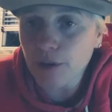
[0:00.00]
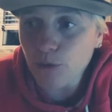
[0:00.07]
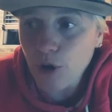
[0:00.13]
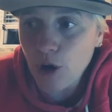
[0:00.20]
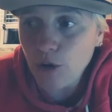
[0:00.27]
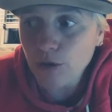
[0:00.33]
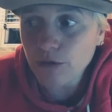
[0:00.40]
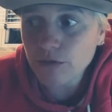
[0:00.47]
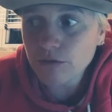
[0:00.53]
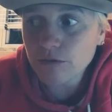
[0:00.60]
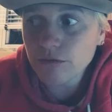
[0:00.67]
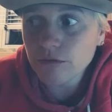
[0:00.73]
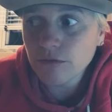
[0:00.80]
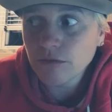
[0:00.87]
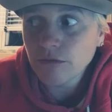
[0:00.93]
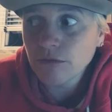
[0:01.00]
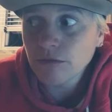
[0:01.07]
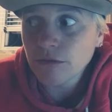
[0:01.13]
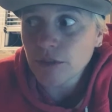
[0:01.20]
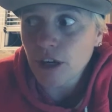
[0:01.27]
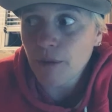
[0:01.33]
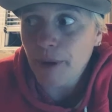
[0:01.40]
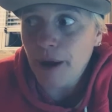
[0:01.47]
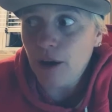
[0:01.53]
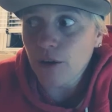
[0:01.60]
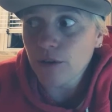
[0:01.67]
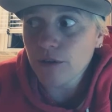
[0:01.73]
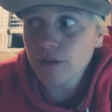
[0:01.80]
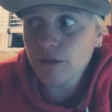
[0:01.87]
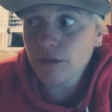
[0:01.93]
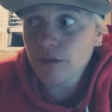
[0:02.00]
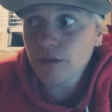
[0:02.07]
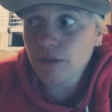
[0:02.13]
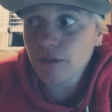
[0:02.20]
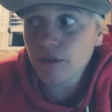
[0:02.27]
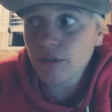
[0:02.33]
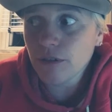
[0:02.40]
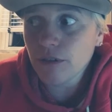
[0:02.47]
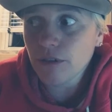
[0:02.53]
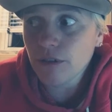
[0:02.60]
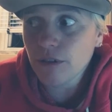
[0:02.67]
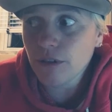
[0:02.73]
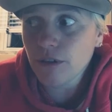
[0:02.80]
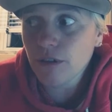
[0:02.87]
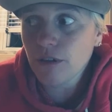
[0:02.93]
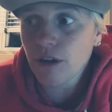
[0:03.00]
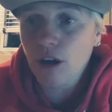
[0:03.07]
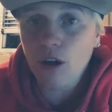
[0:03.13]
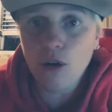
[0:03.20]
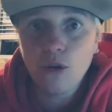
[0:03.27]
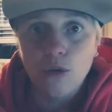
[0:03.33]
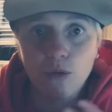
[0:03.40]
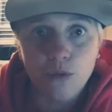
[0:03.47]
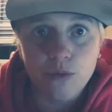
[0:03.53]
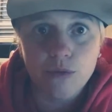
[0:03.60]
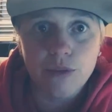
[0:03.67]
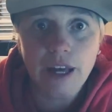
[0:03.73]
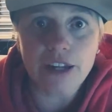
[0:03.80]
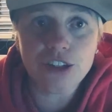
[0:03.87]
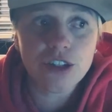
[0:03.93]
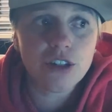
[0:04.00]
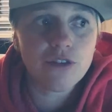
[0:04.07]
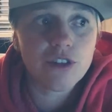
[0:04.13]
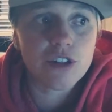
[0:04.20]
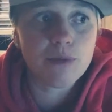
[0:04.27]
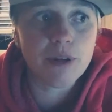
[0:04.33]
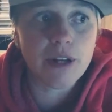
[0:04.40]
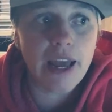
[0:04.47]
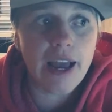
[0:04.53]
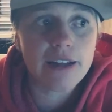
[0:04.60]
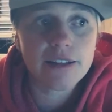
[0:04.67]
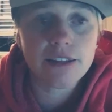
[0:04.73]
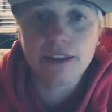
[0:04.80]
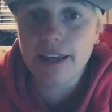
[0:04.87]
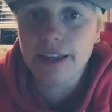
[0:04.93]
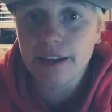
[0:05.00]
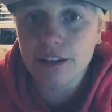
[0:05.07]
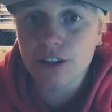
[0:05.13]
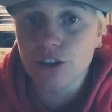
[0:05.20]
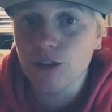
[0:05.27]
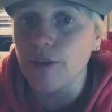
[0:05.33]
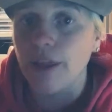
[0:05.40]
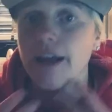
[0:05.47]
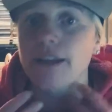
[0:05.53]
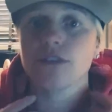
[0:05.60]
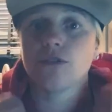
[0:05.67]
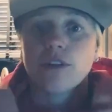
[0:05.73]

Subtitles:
wrote about, oh, that should have just been asked and they didn't do that, so